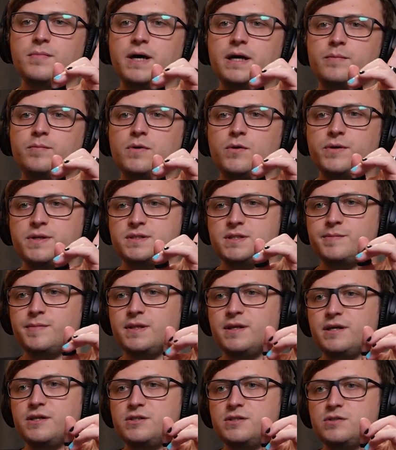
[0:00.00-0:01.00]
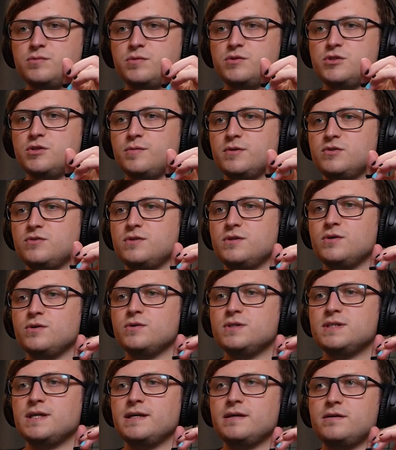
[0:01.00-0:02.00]
mind-blowing simulations with geometry
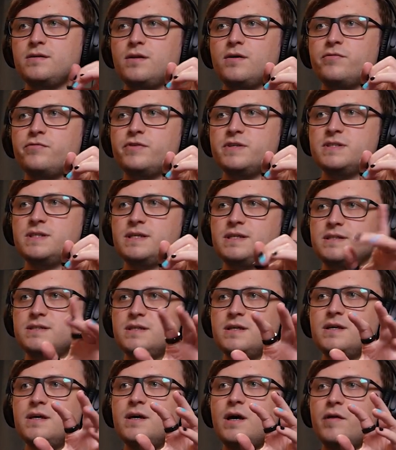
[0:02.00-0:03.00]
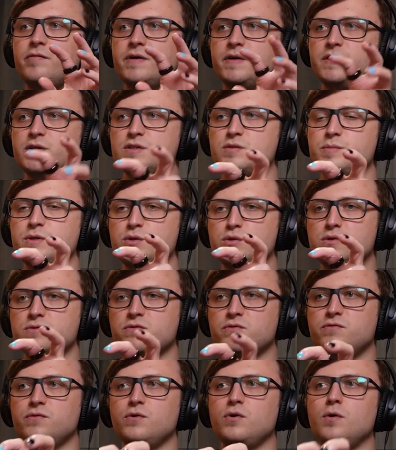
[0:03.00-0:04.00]
nodes and cloth physics. I think this will be
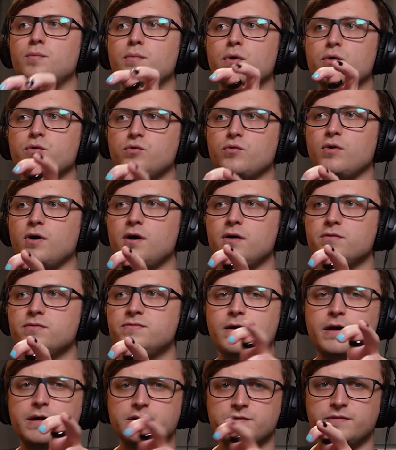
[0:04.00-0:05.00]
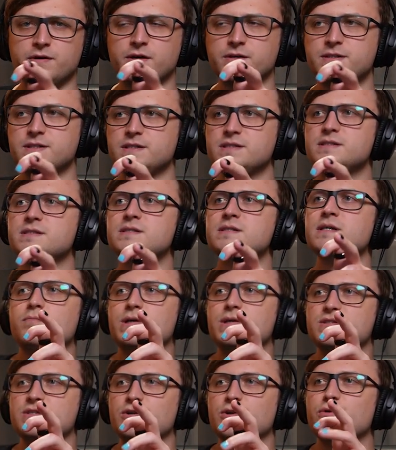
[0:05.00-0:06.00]
useful for MoGraph kind of artists
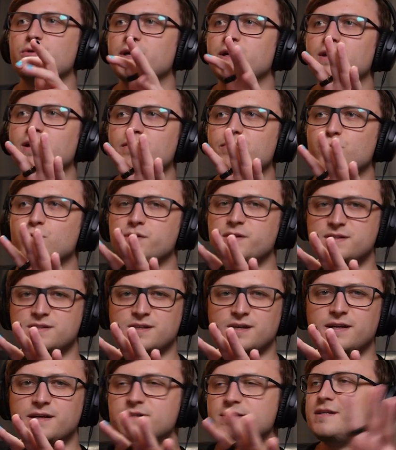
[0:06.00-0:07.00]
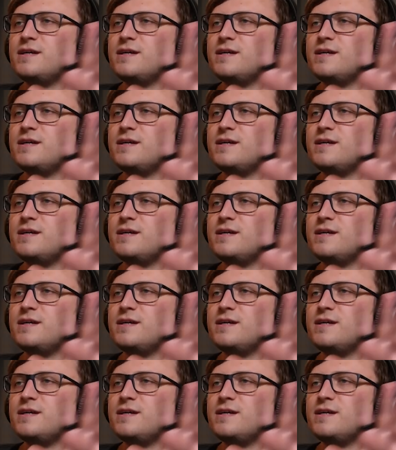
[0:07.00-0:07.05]
because I know they love all this kind of